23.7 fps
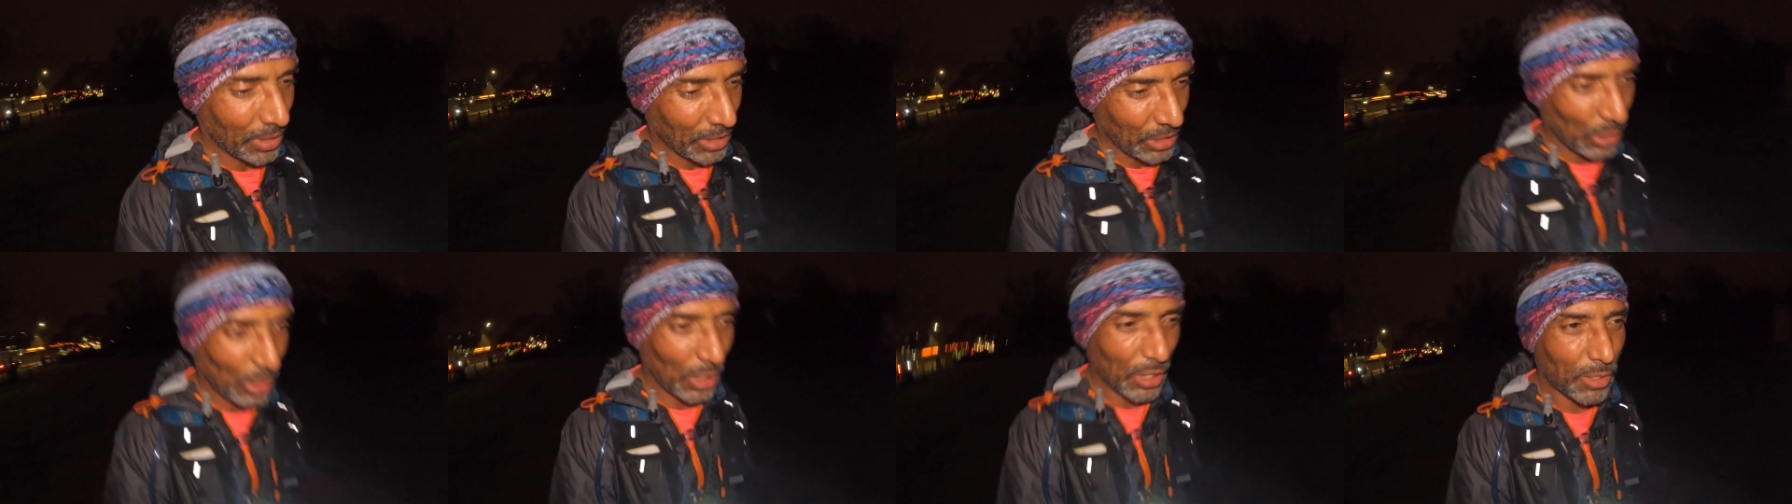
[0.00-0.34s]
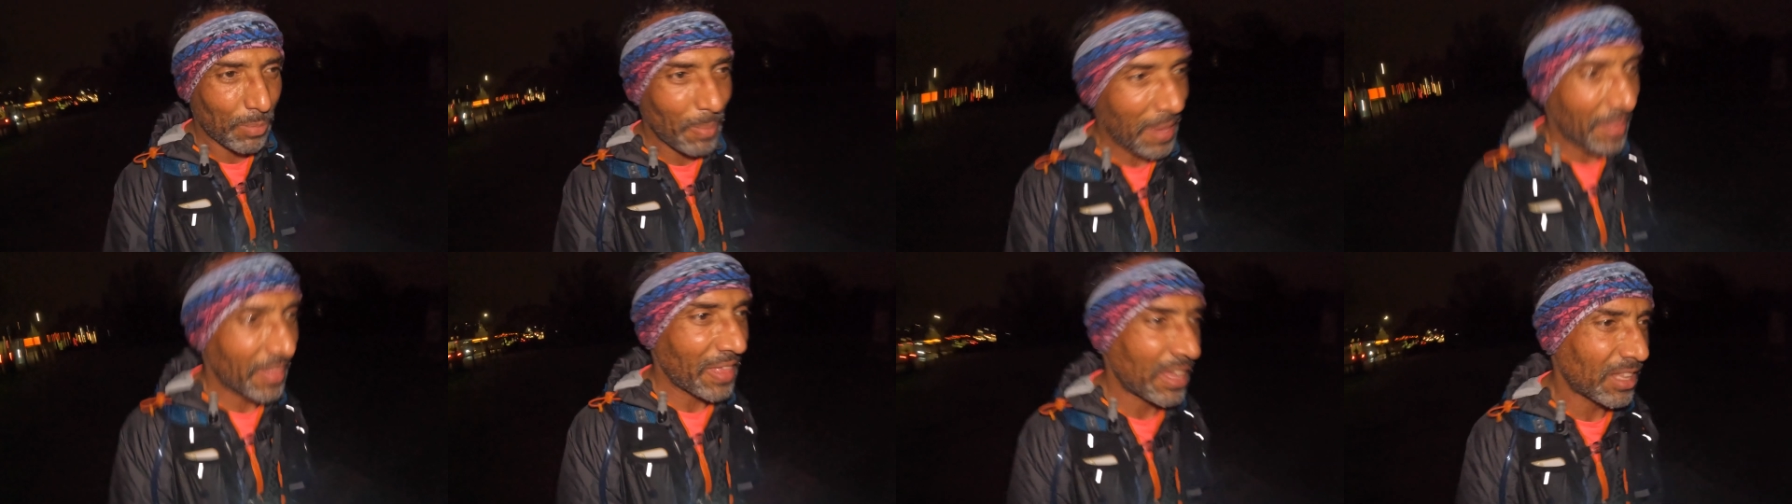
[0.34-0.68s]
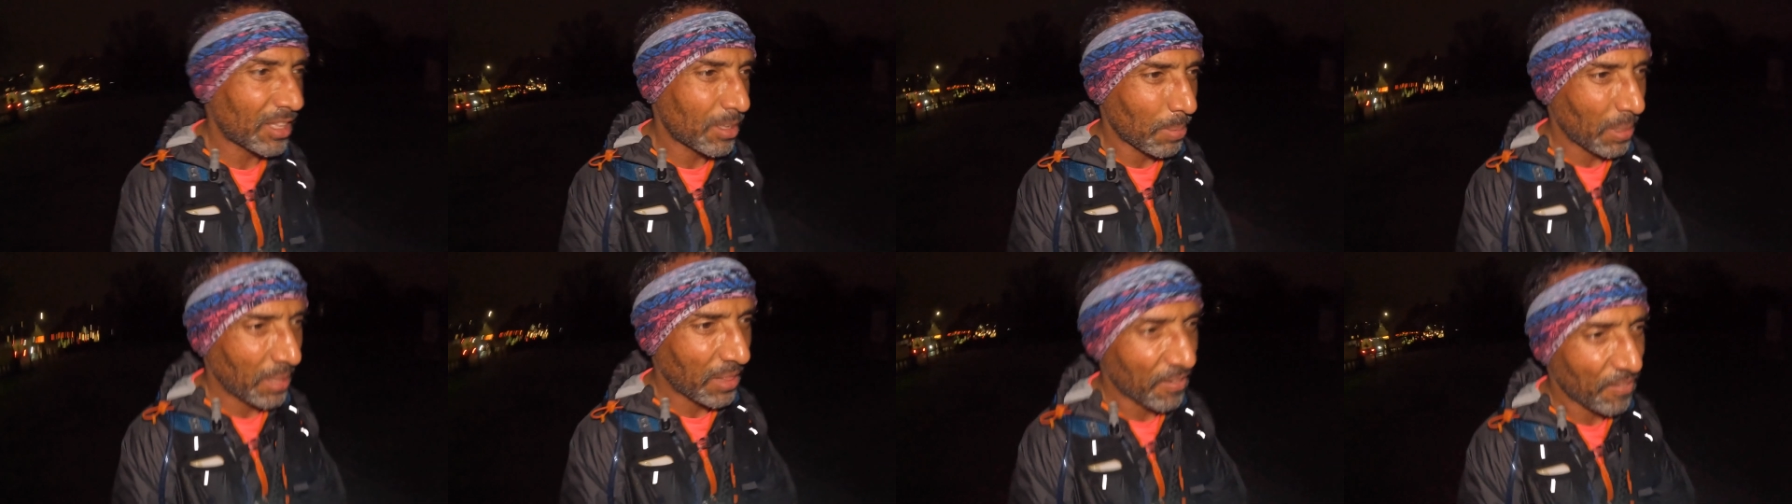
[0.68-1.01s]
so I expect that to
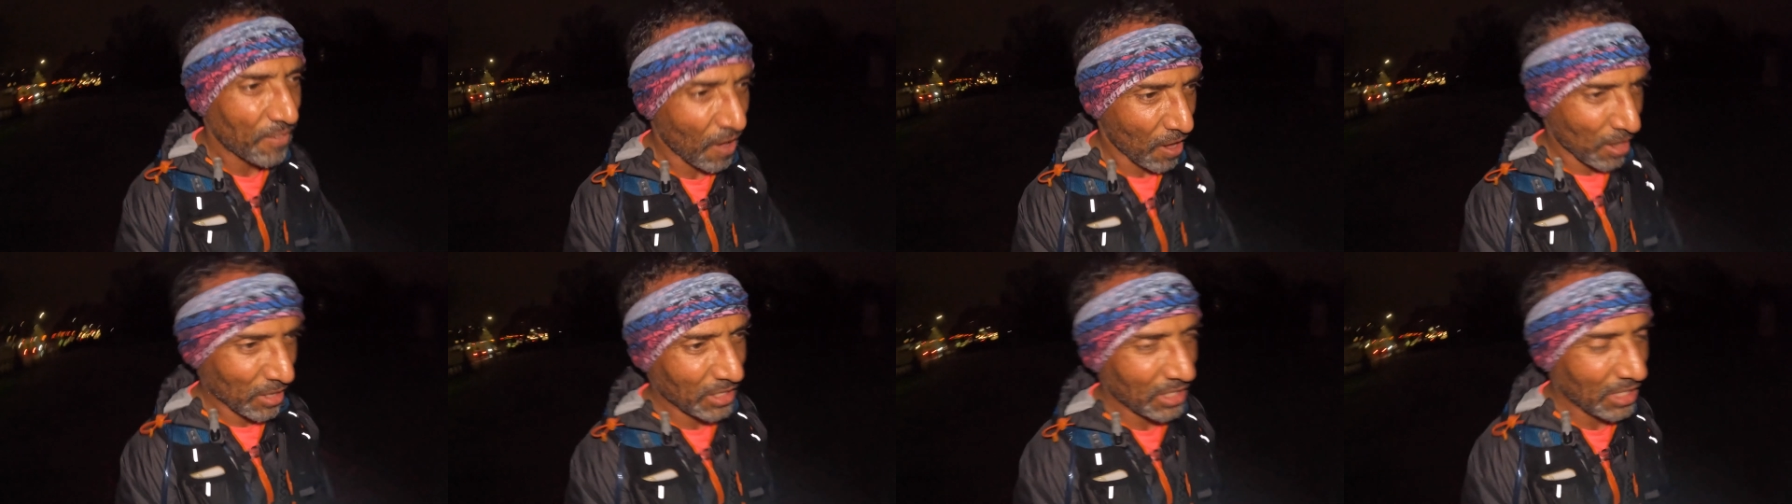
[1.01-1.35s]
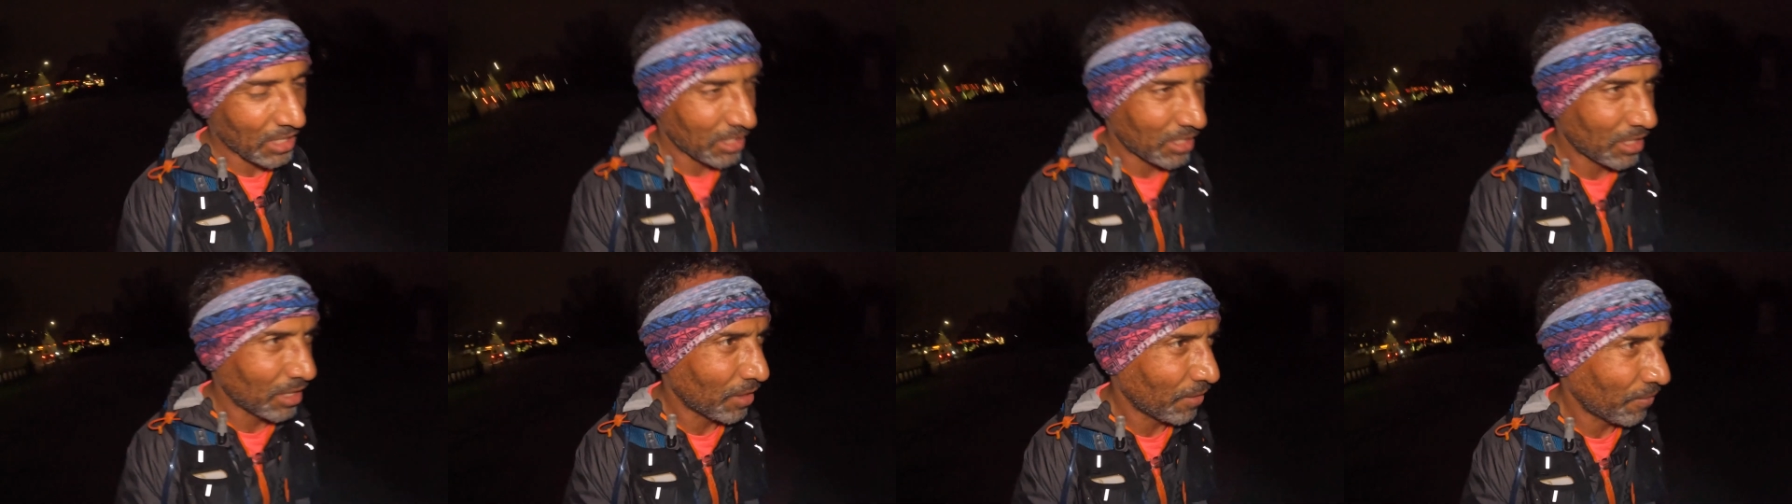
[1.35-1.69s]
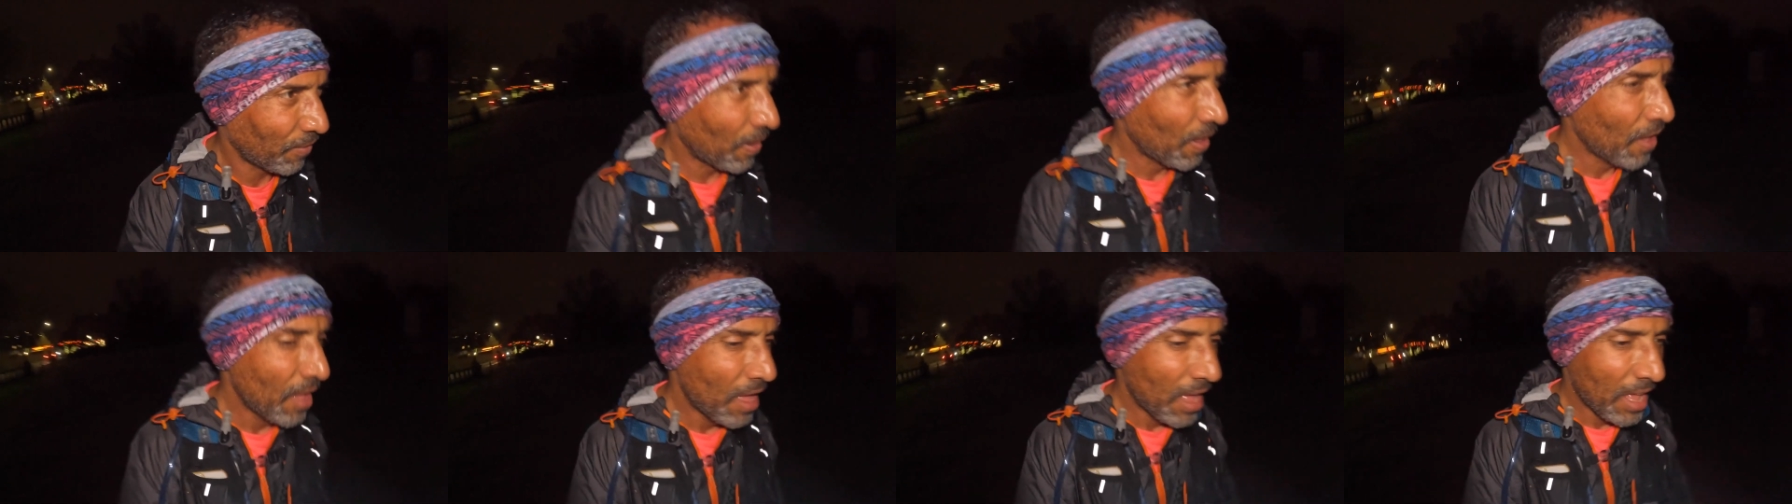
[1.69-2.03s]
be the fastest of the
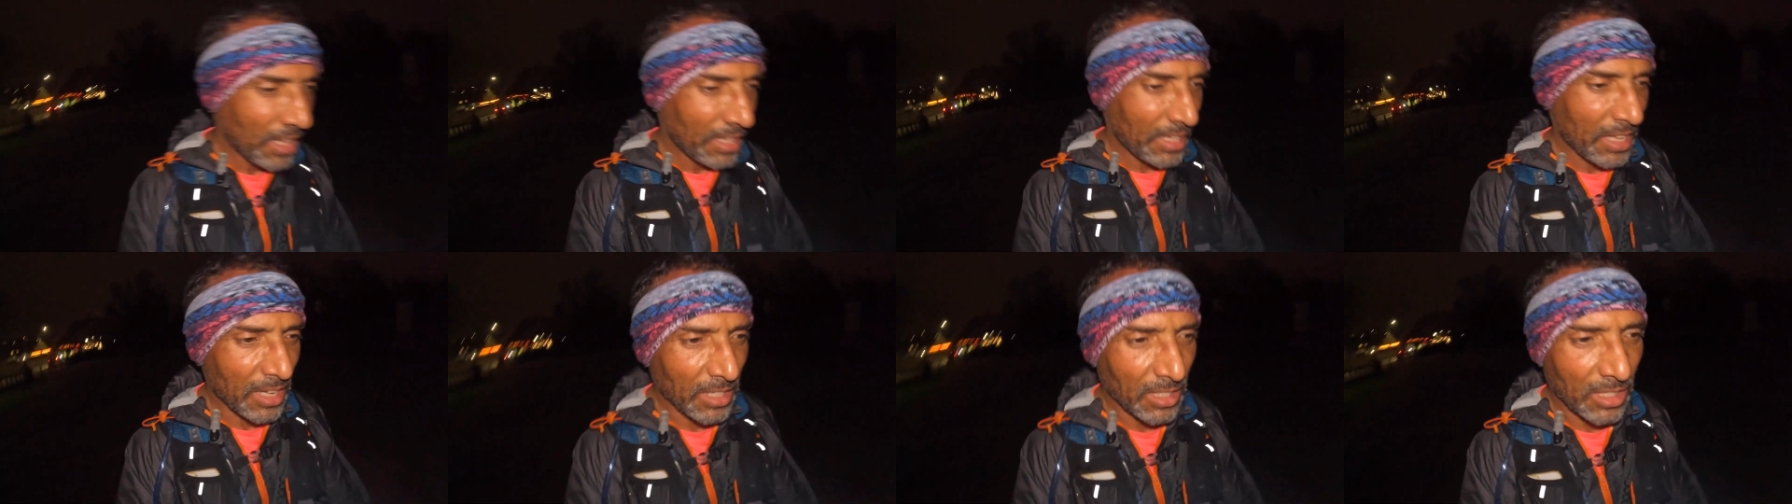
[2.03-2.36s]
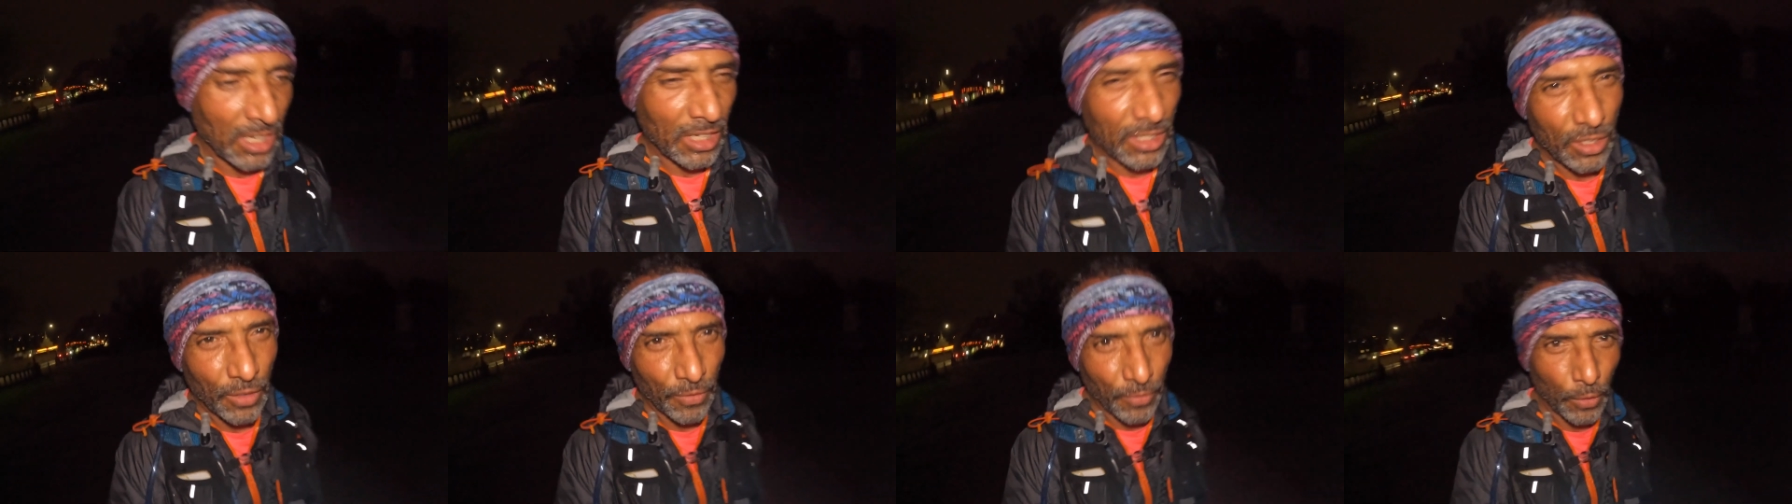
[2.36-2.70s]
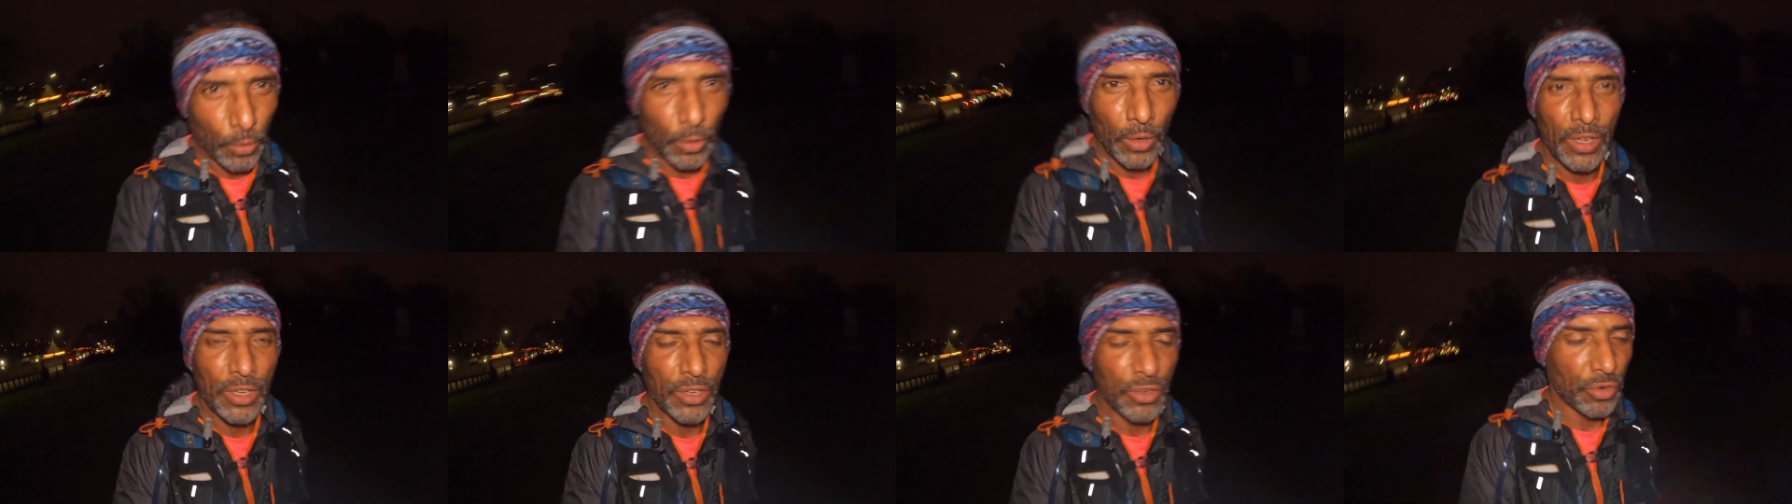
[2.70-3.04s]
10 sets of
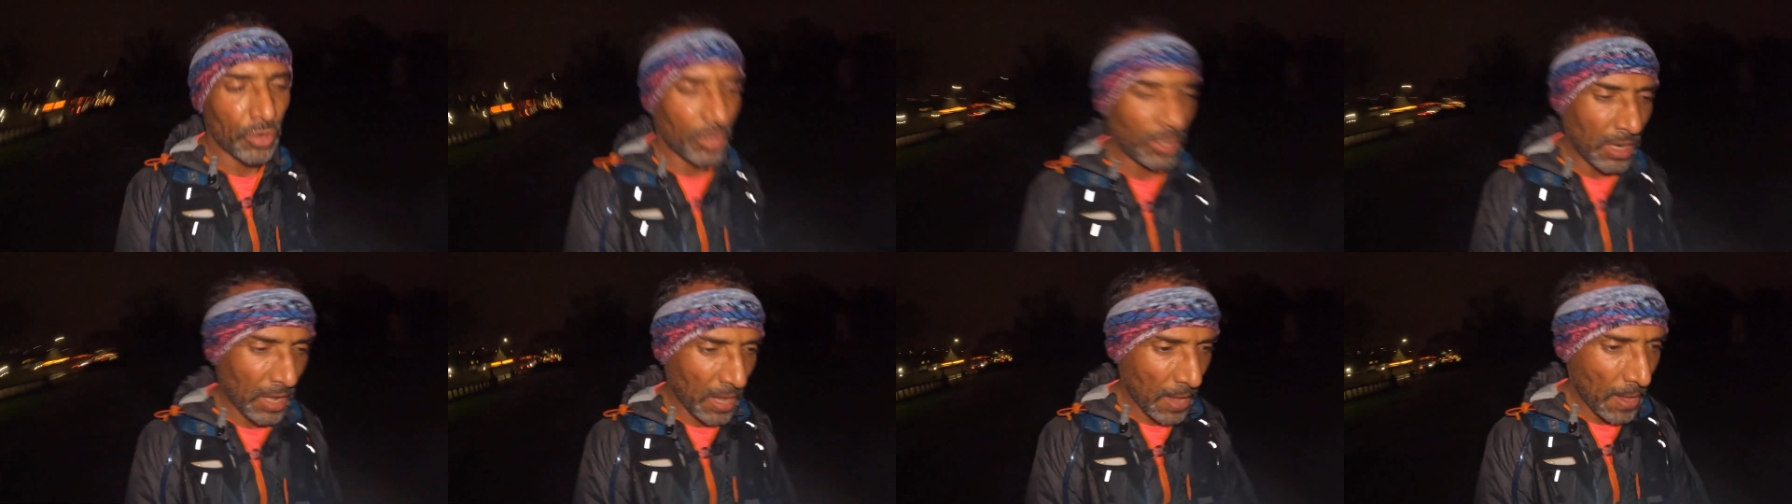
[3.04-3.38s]
400.